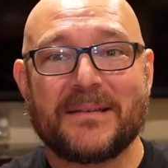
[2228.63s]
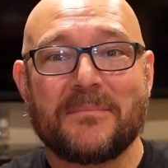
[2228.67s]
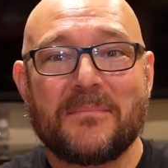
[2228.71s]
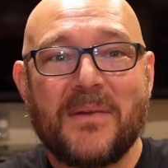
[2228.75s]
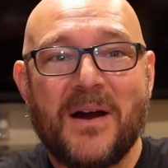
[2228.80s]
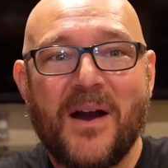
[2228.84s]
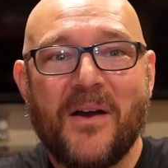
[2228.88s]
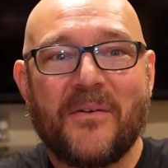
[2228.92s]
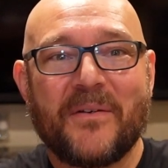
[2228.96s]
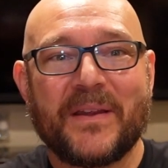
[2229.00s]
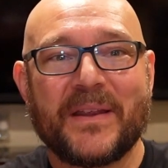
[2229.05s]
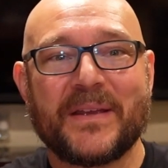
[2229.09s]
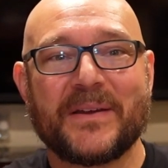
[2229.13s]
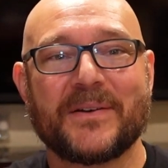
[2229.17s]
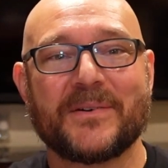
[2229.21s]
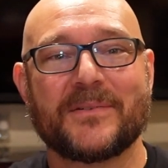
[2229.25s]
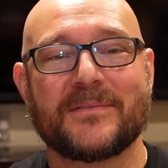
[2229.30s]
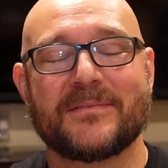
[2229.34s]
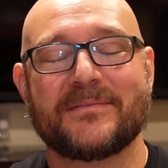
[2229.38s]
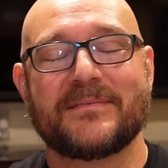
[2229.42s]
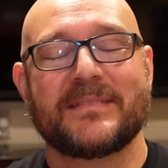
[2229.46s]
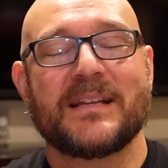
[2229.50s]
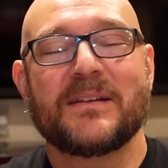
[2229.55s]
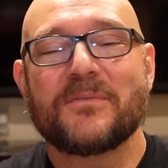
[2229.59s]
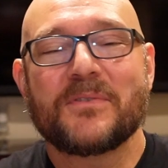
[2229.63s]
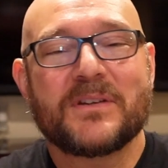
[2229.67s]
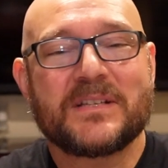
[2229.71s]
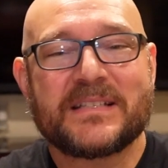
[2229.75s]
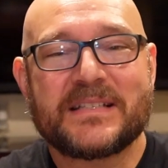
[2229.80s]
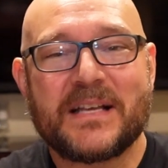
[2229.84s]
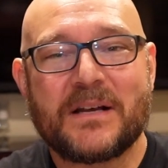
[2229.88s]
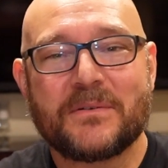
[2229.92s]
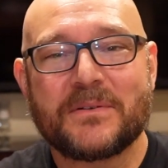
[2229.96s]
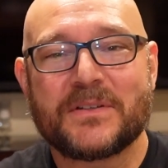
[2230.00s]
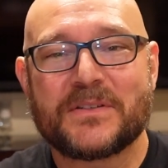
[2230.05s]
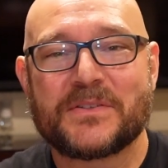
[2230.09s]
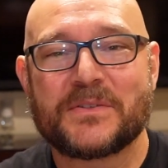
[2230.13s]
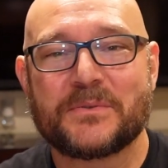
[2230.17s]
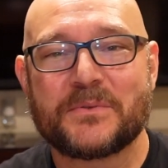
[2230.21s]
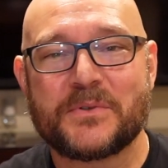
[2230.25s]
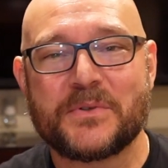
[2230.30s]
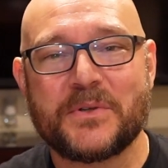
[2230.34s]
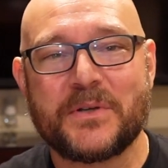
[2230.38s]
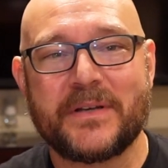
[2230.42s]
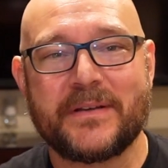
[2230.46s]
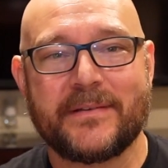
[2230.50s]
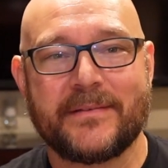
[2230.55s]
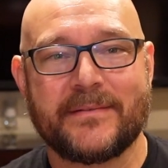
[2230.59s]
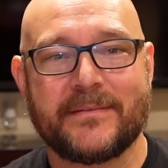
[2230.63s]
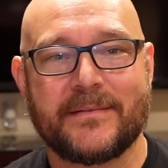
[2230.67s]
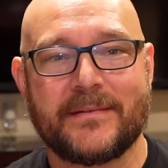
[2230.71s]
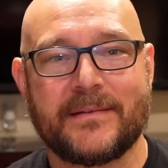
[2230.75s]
Mario. Never sounded so good.